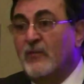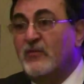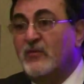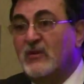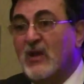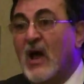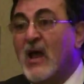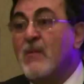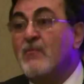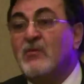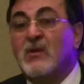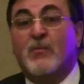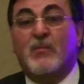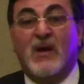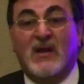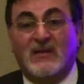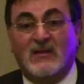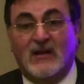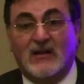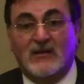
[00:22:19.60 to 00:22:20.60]
time
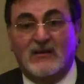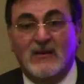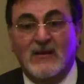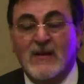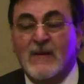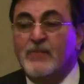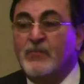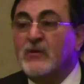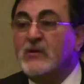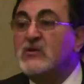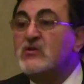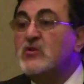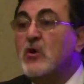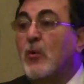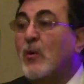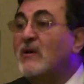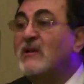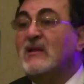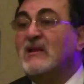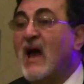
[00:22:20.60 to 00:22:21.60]
dependent. So
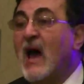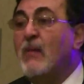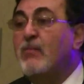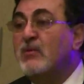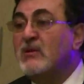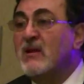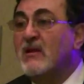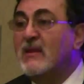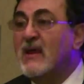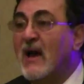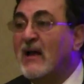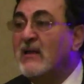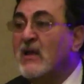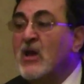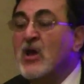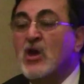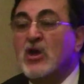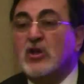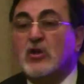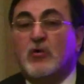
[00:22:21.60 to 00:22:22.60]
what had happened is
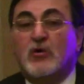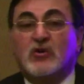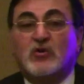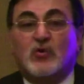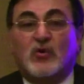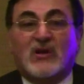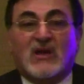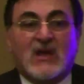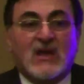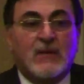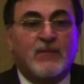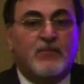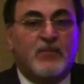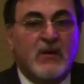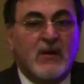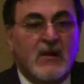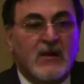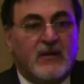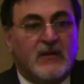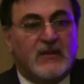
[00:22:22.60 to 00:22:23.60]
that you want to
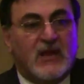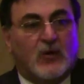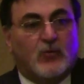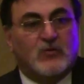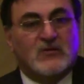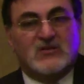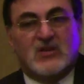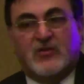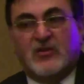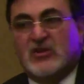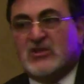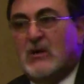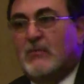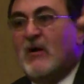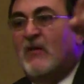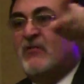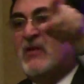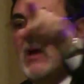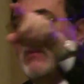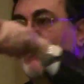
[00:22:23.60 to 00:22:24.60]
keep the concentration
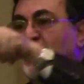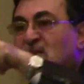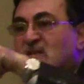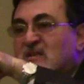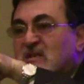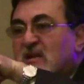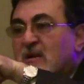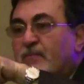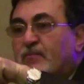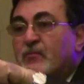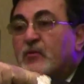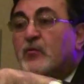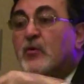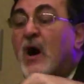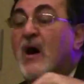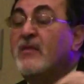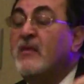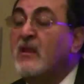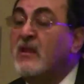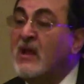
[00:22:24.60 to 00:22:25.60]
above the MIC. So
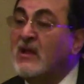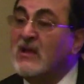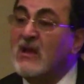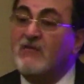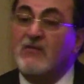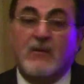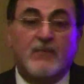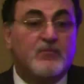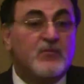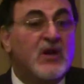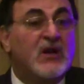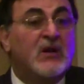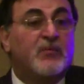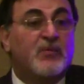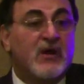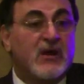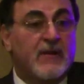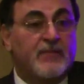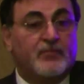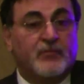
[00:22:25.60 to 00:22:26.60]
other than giving
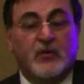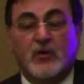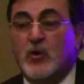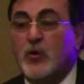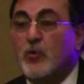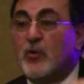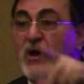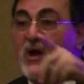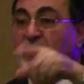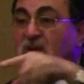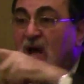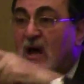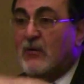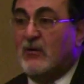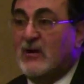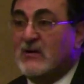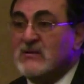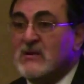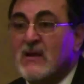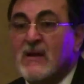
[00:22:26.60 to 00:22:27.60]
meropenem Q8
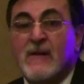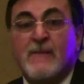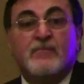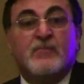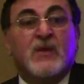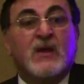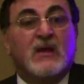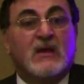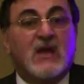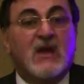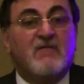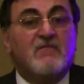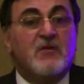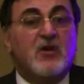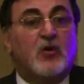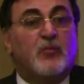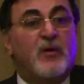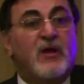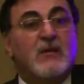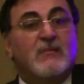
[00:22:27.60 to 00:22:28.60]
hours, give
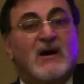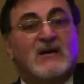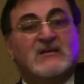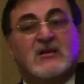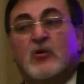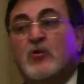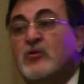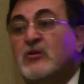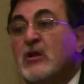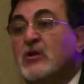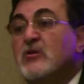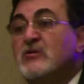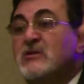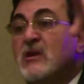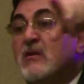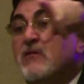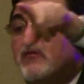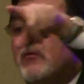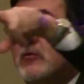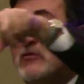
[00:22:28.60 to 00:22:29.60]
meropenem as a continuous
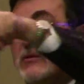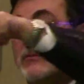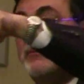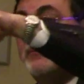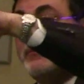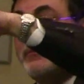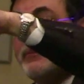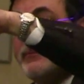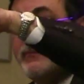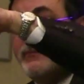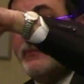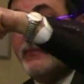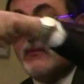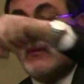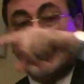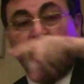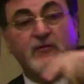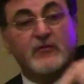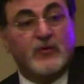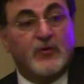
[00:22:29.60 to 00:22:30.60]
infusion.
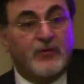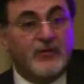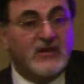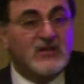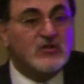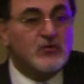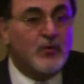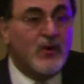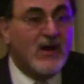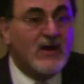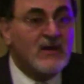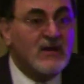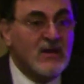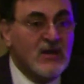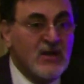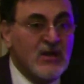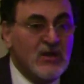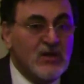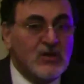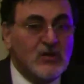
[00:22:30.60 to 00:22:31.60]
So this way
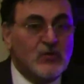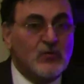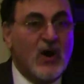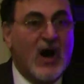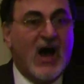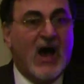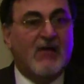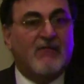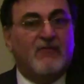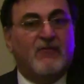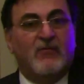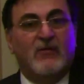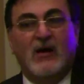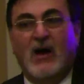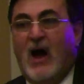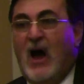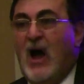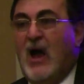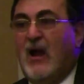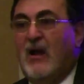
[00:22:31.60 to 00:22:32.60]
you have
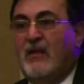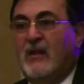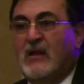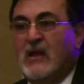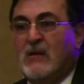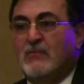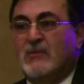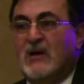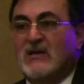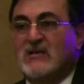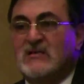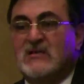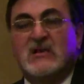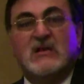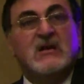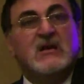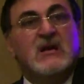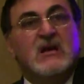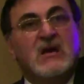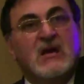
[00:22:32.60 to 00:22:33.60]
higher than
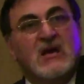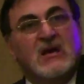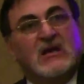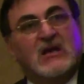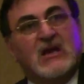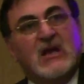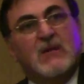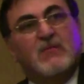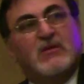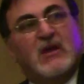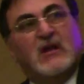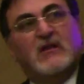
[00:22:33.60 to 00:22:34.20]
MIC, keep the